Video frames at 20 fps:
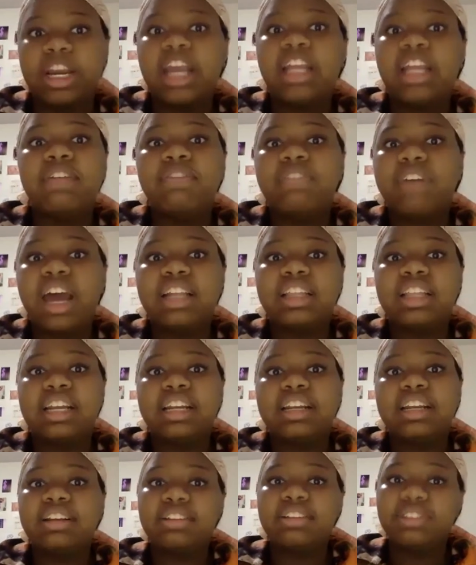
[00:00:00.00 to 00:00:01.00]
and the fact
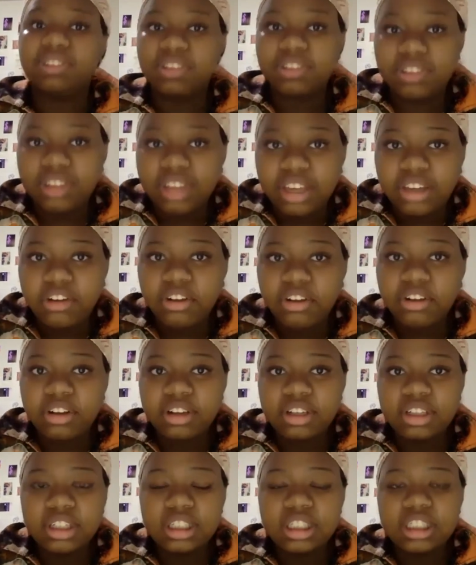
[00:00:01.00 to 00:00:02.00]
that it is
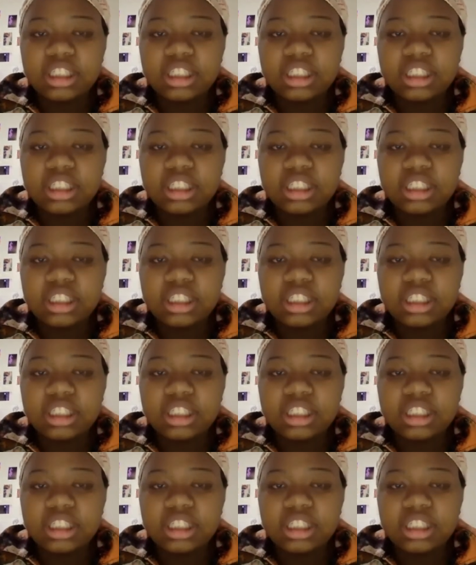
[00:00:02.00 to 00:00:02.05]
still